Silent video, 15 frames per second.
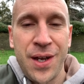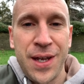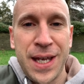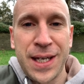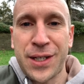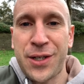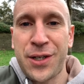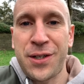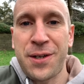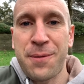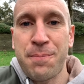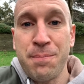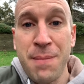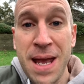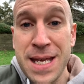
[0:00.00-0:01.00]
It can
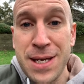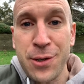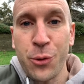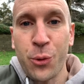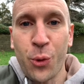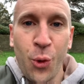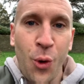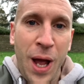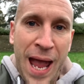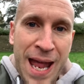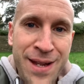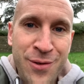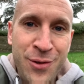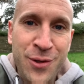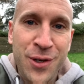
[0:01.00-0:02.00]
make or
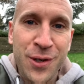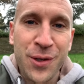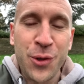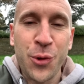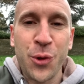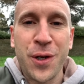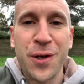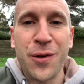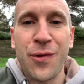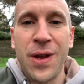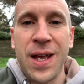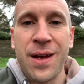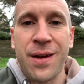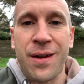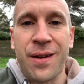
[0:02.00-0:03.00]
end your
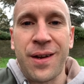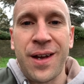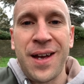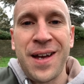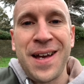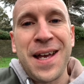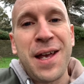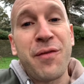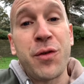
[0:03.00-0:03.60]
career. If